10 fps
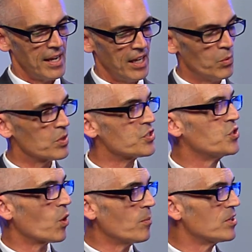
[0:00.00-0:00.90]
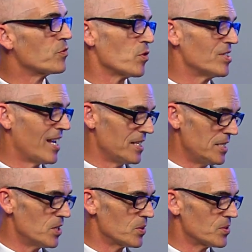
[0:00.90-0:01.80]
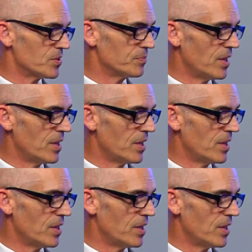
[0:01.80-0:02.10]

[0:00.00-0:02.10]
It was dormant for 10 years,